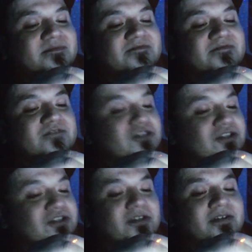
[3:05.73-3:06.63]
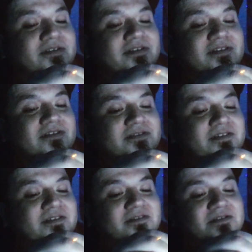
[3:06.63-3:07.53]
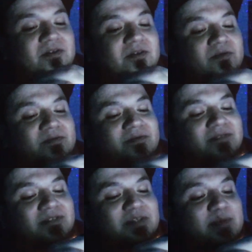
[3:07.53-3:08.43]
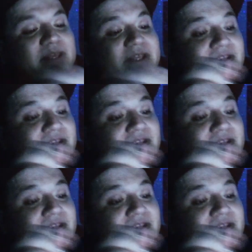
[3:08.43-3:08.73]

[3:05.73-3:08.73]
for sure. There's no debating